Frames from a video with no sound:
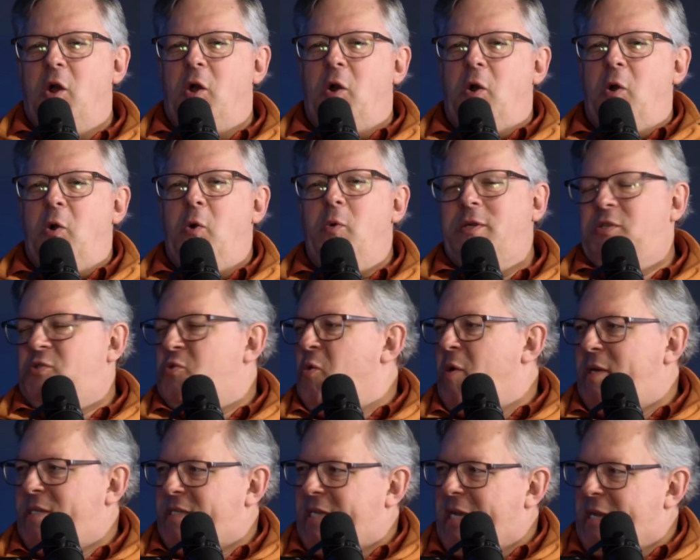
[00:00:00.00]
who
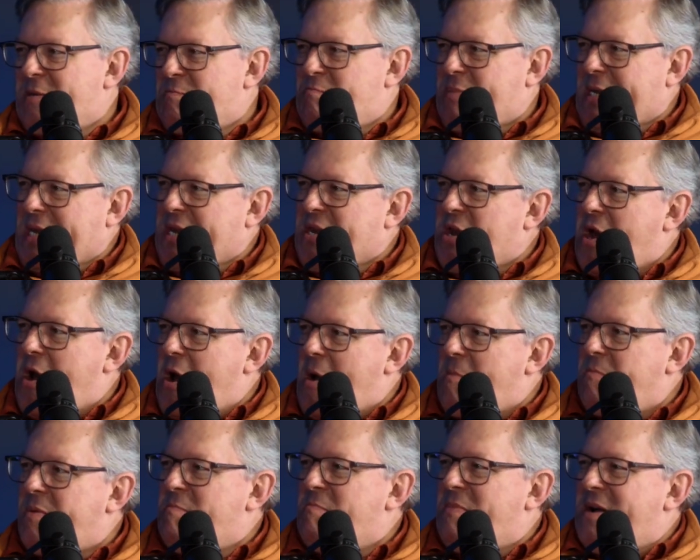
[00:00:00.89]
enjoys getting beat
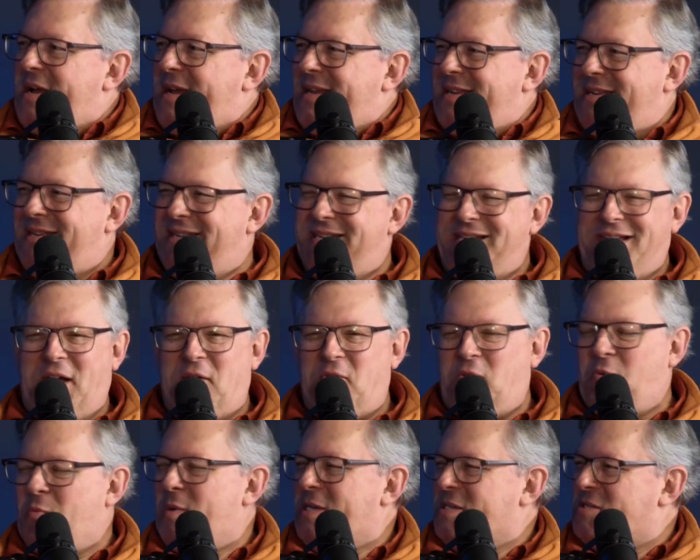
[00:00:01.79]
up? But
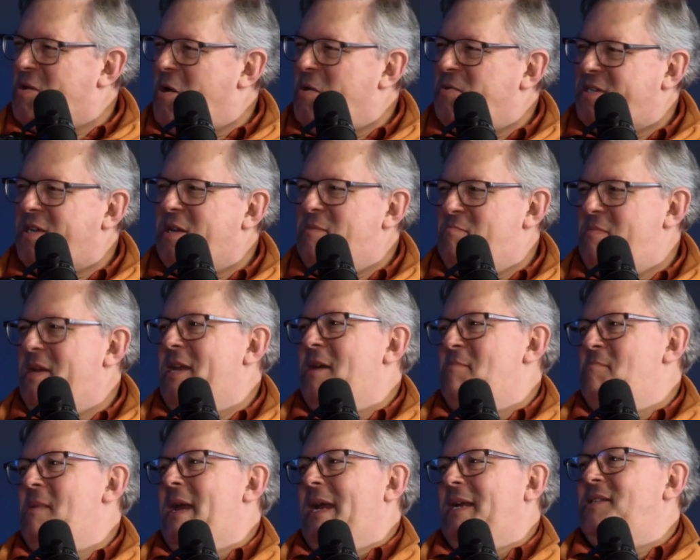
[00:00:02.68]
the results can
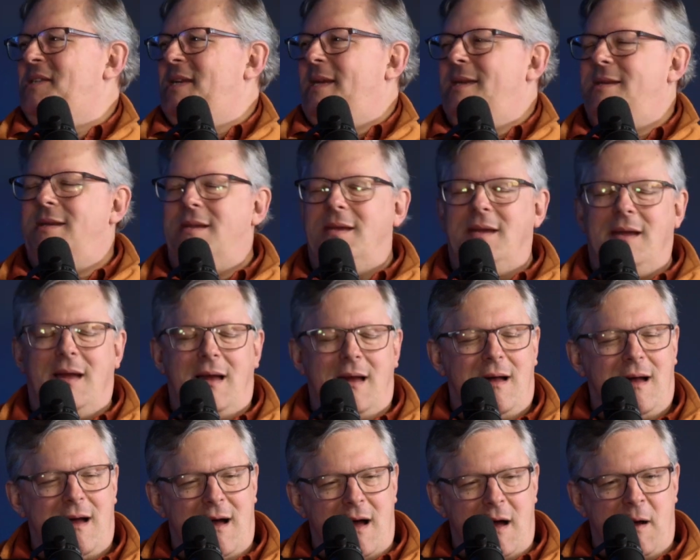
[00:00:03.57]
be amazing.
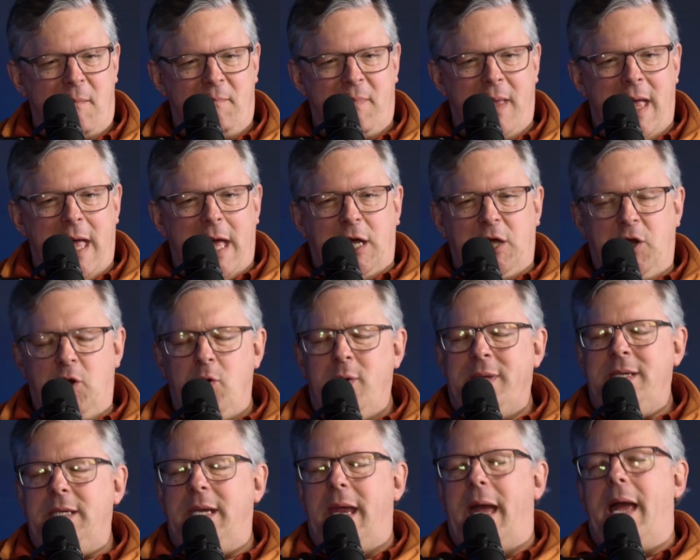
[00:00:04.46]
When you
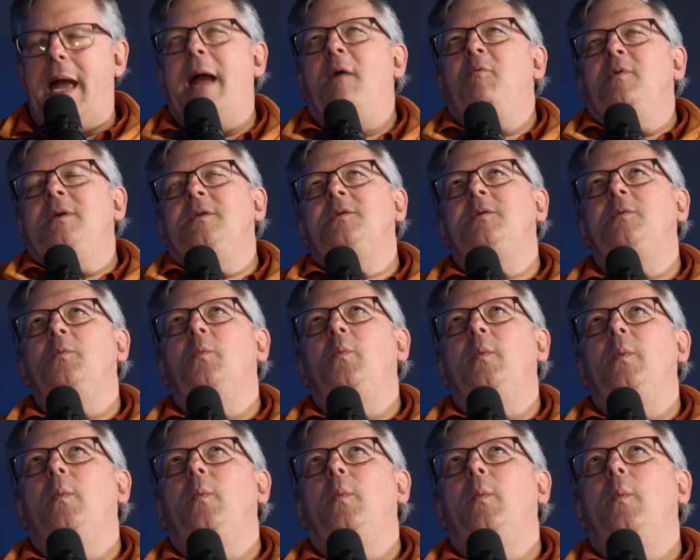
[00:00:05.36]

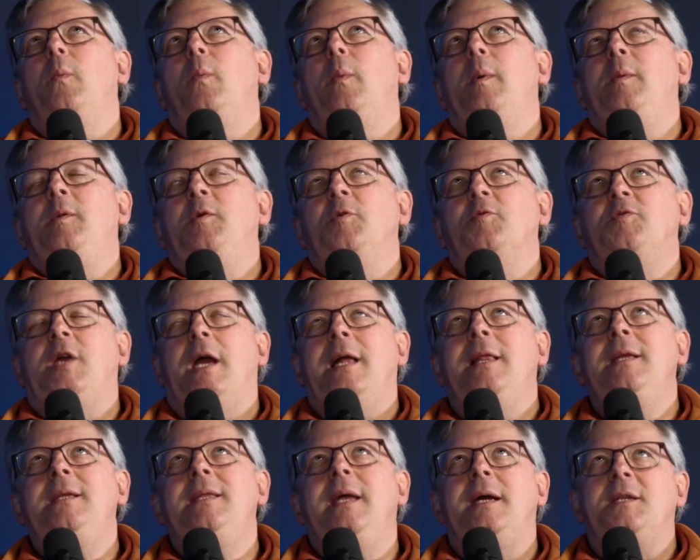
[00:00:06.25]
were
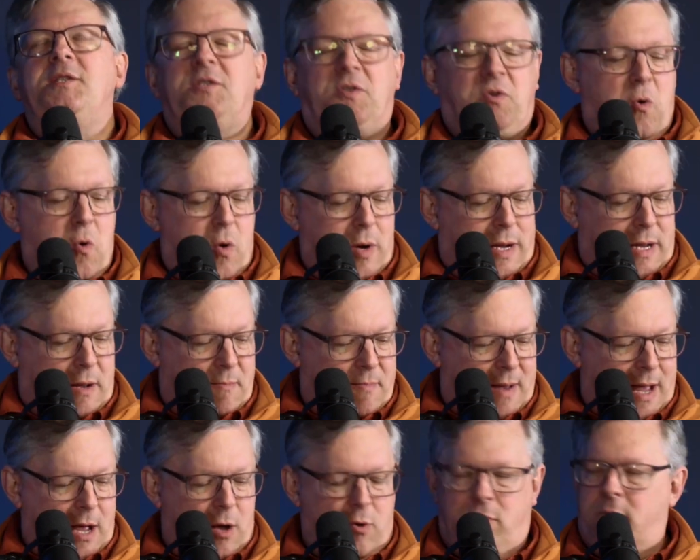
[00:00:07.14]
telling that story
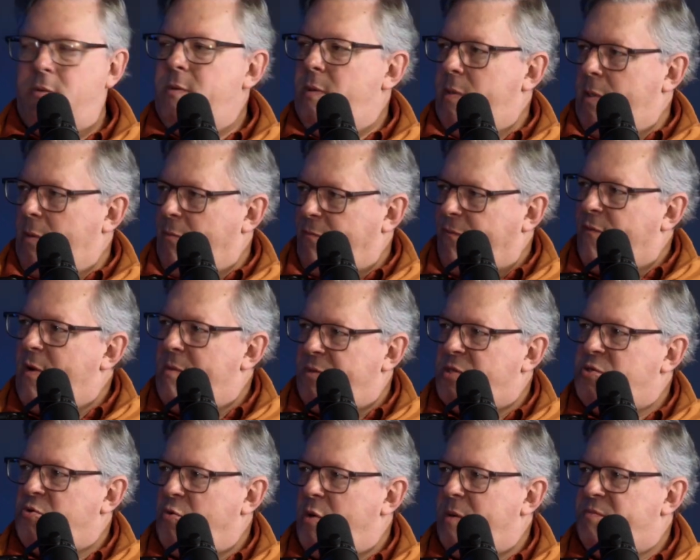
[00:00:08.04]

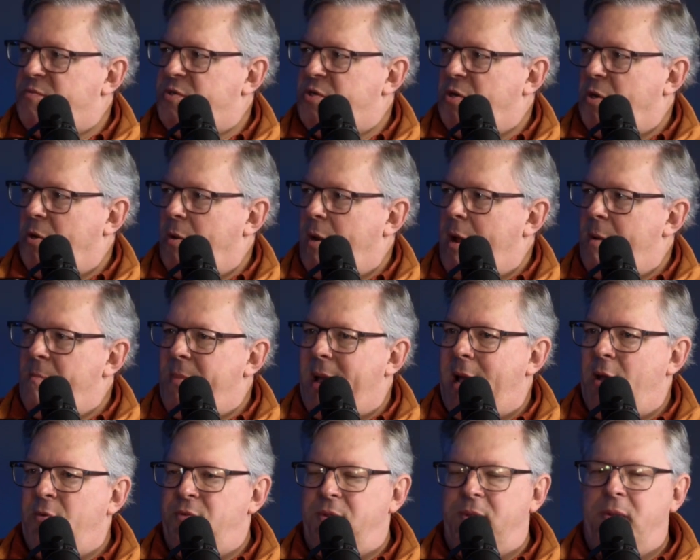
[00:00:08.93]
from the scripture
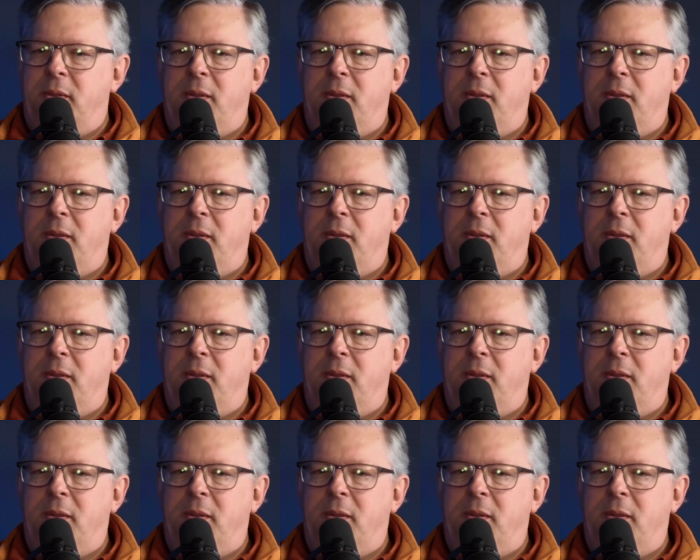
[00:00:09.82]
about